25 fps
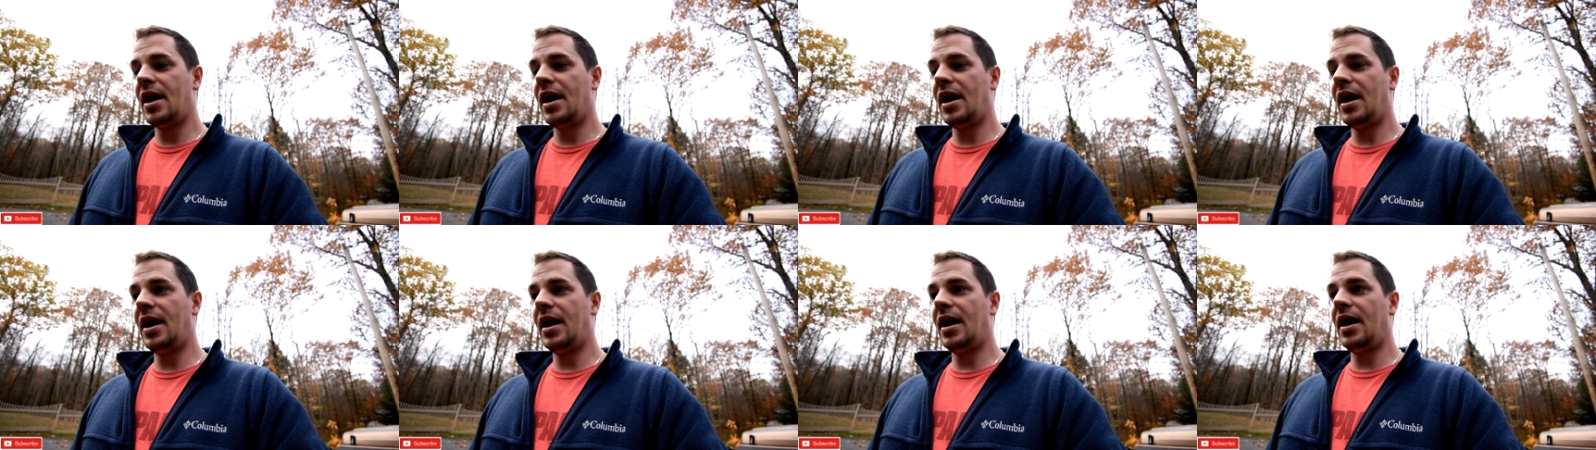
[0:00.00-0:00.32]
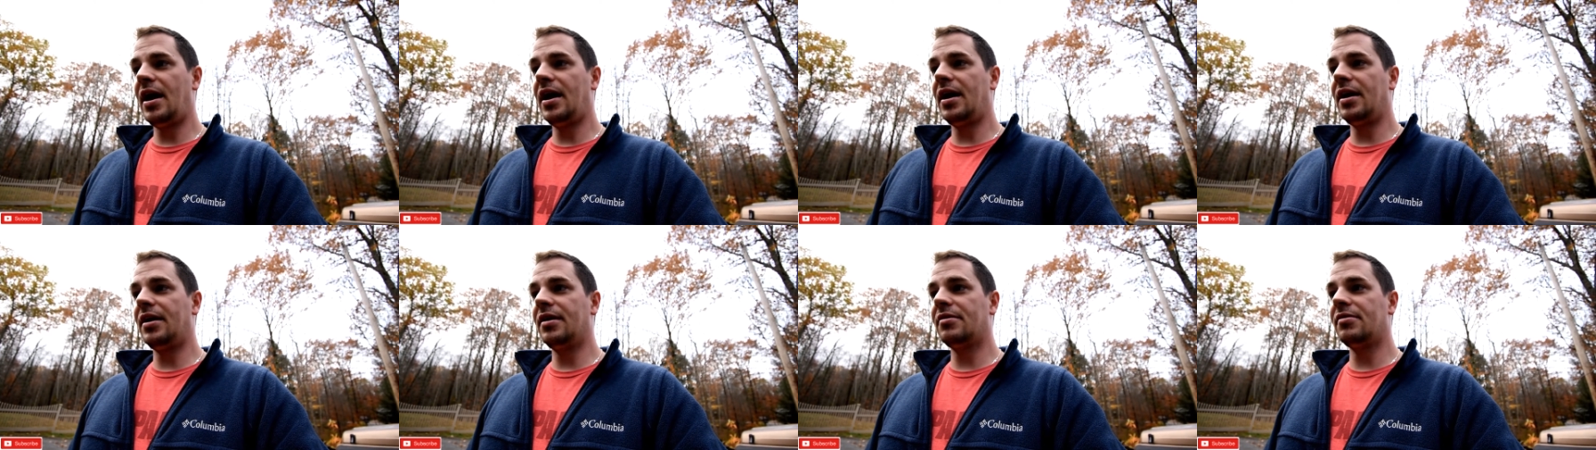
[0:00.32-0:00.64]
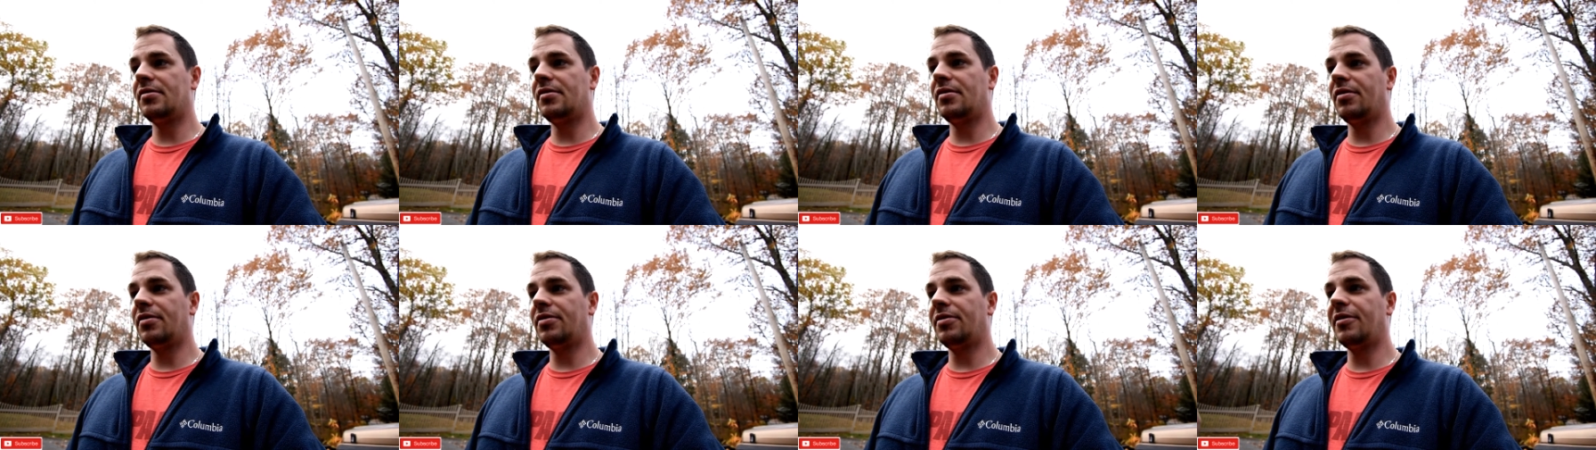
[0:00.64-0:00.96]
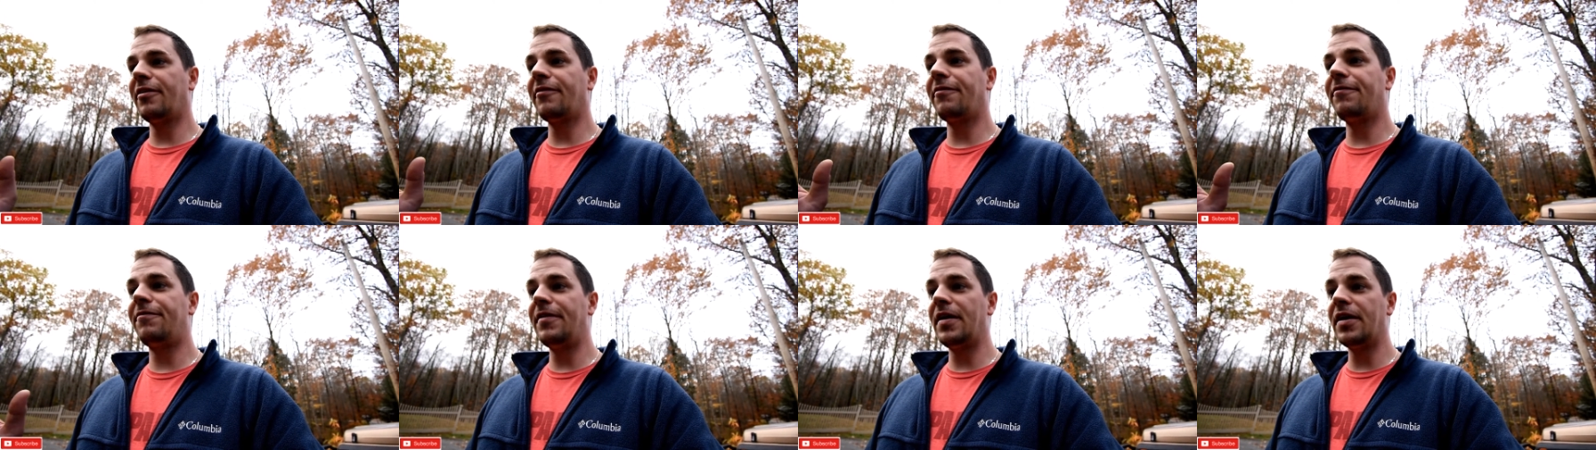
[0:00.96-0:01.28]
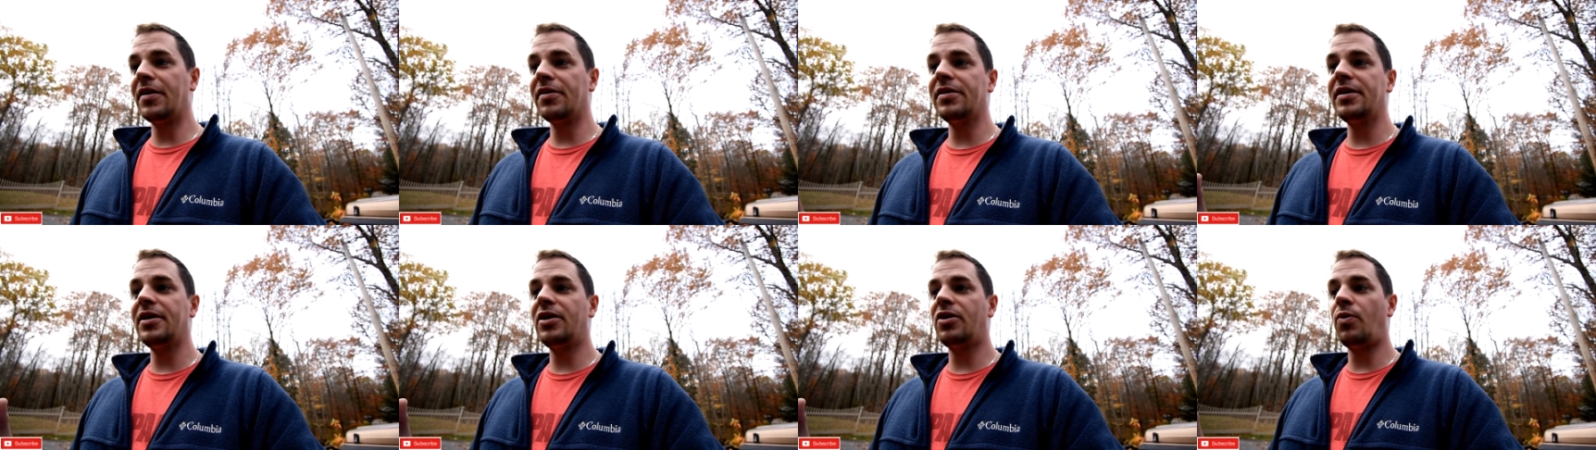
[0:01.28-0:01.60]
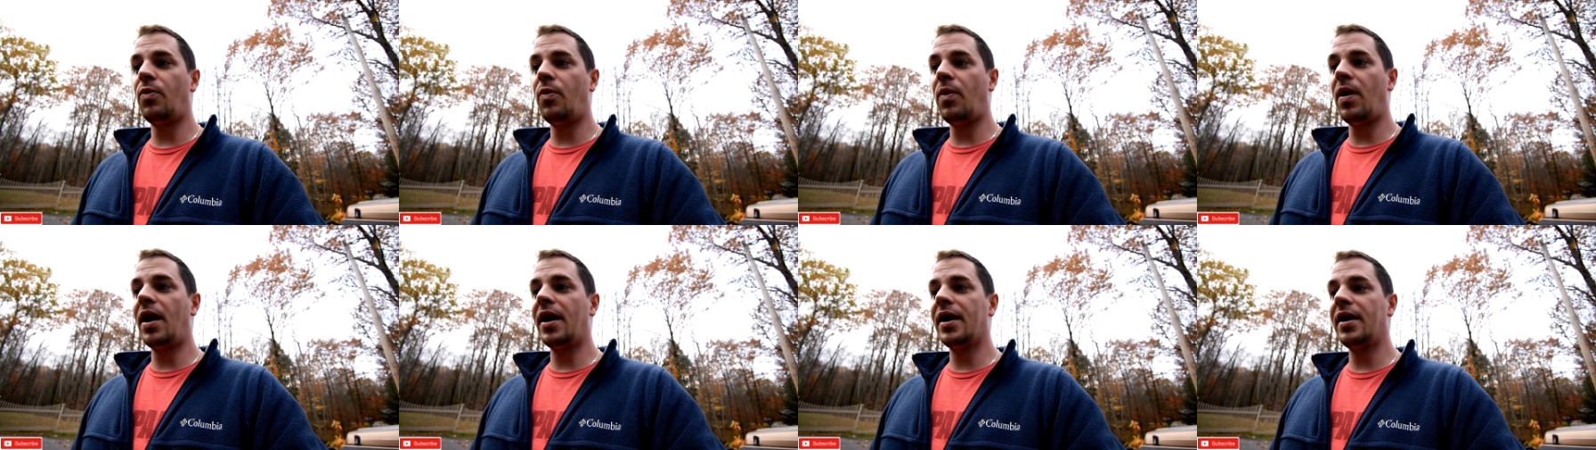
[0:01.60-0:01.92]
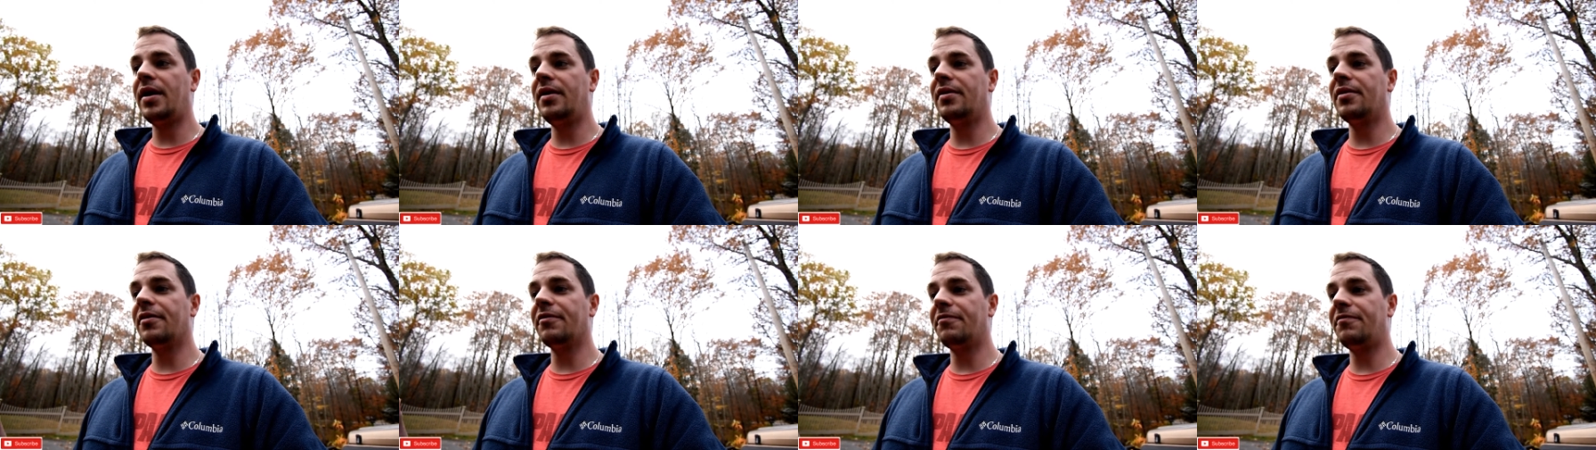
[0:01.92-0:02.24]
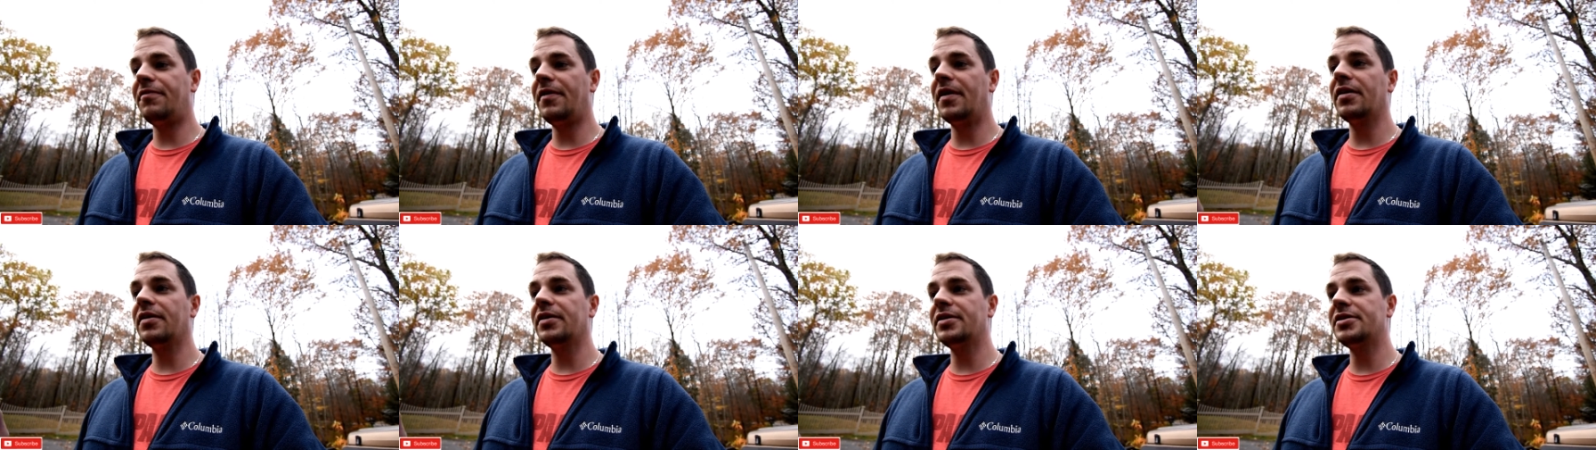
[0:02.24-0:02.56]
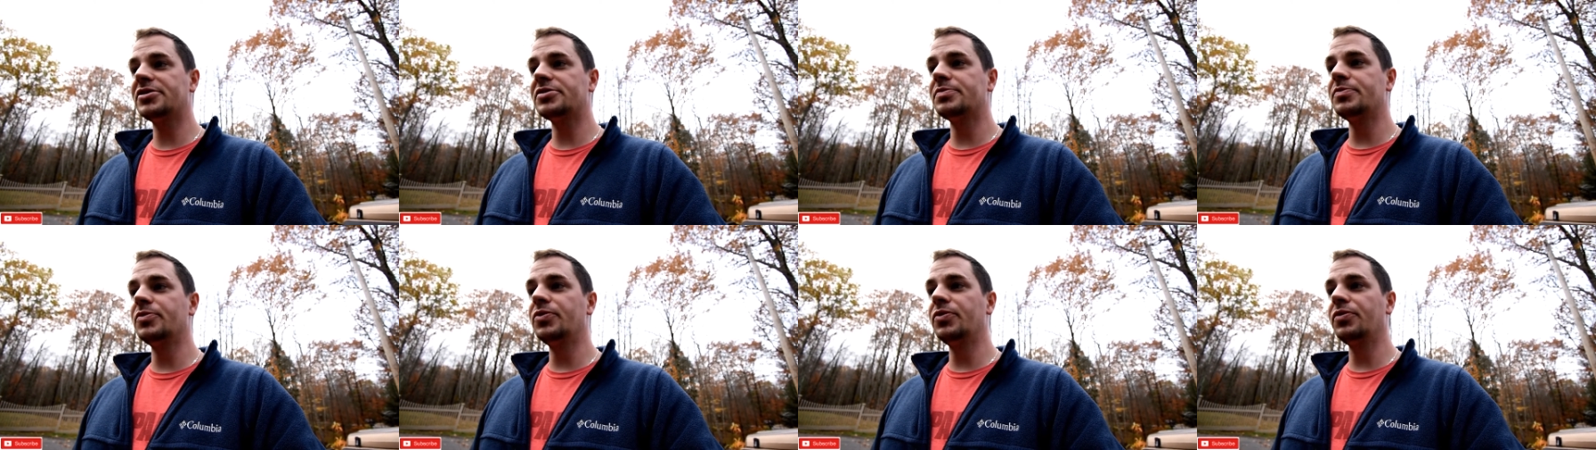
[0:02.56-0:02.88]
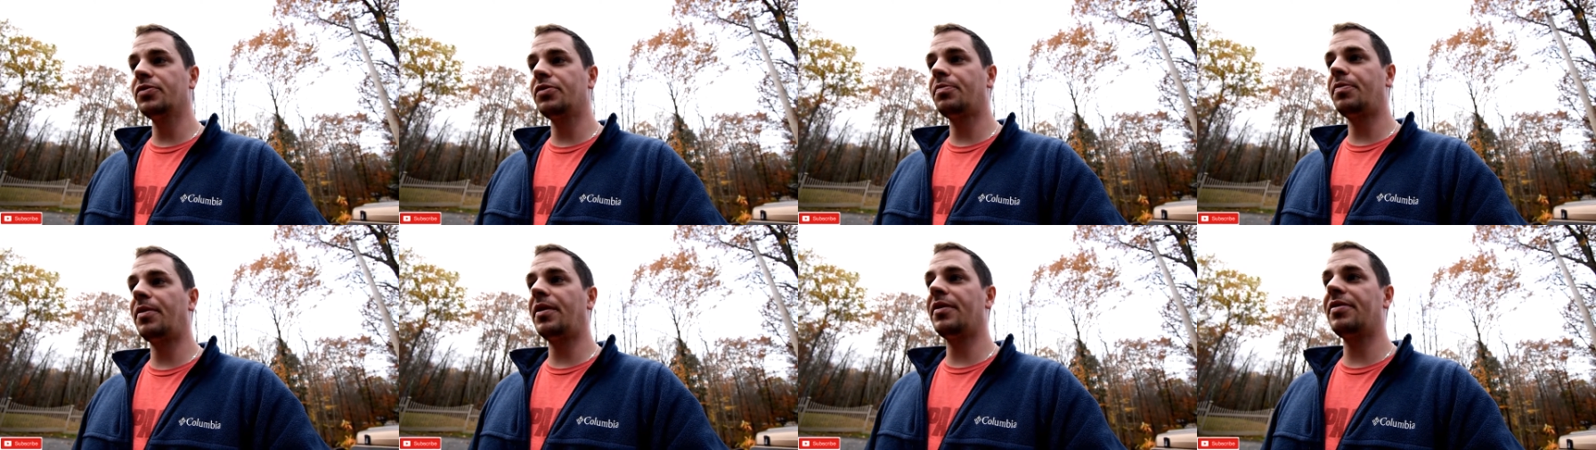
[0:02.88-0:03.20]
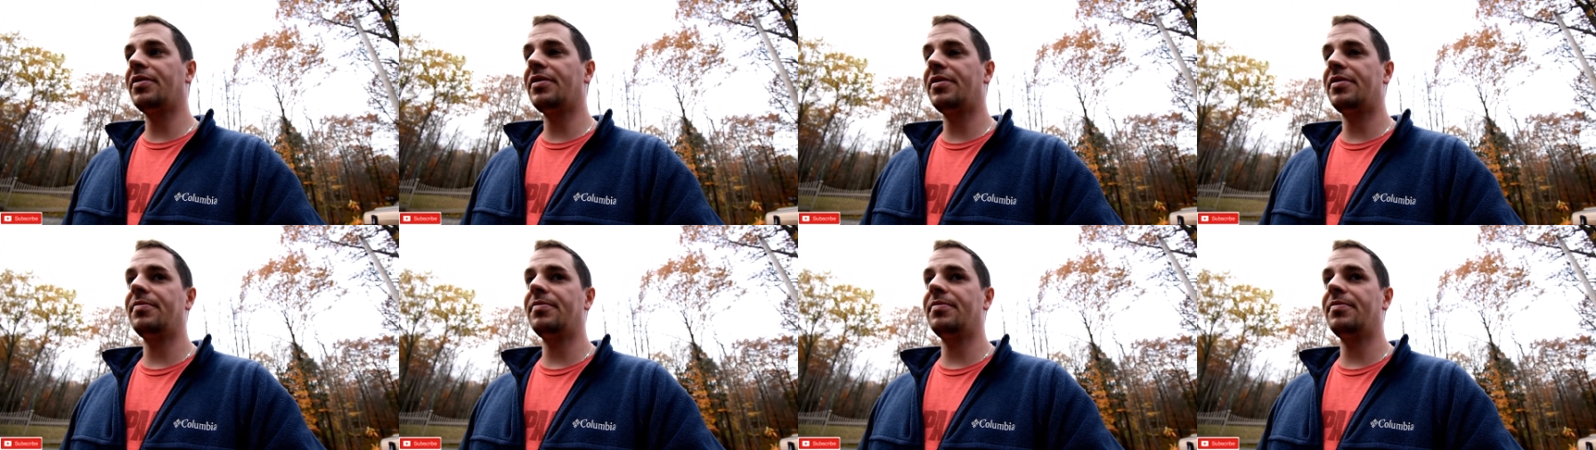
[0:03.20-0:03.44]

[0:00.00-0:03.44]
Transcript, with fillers: and they're fairly quiet and they're fairly smooth but